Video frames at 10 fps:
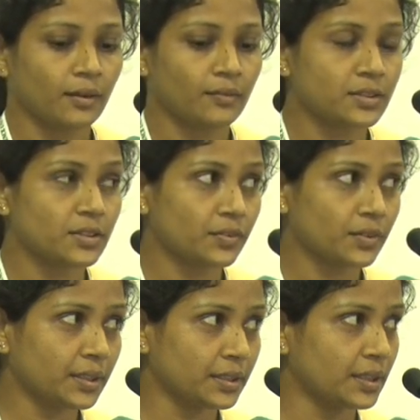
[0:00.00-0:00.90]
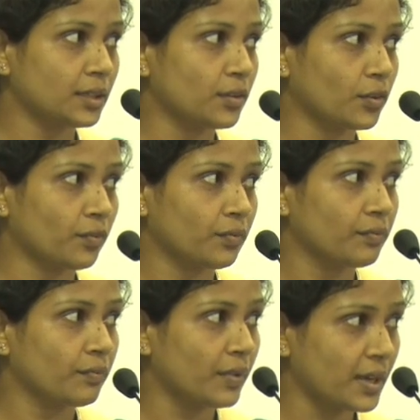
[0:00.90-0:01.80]
which in return lot of
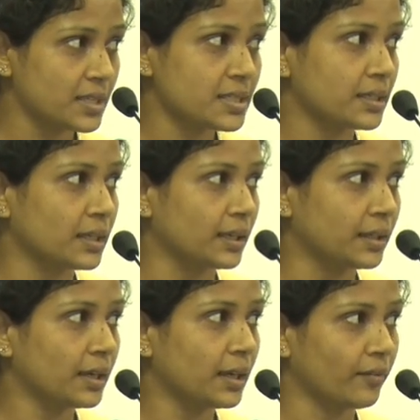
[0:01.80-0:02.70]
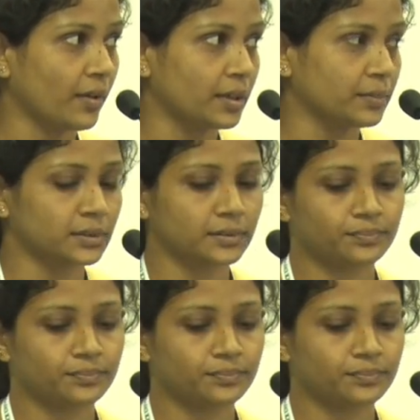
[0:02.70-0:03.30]
waste in the environment.